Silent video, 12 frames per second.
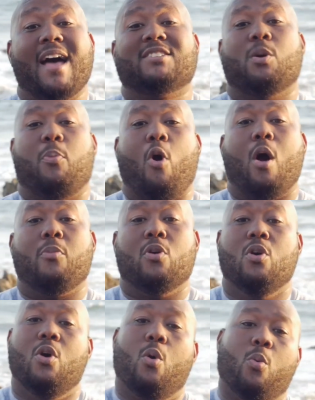As a barber,
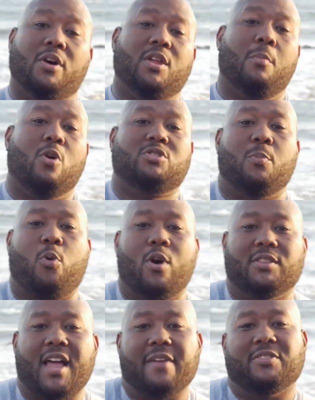one of the most
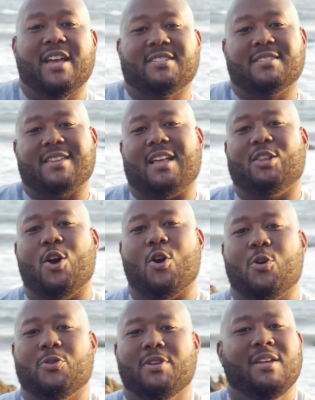important life lessons I
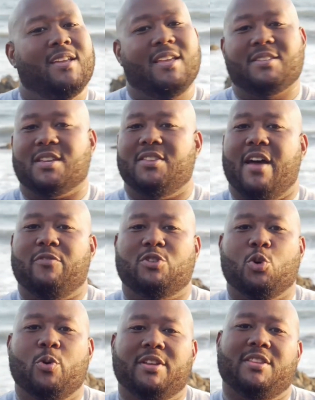learned is to never
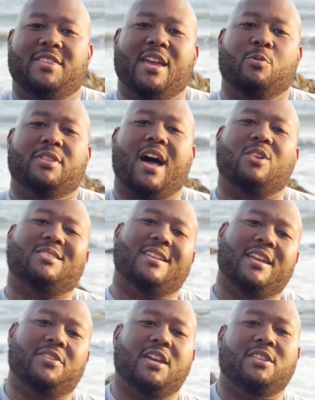do anything without
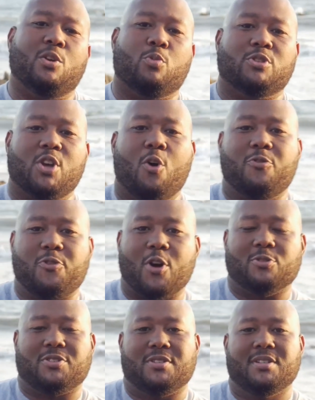seeing the ending result
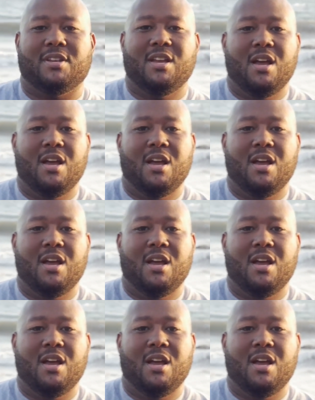first.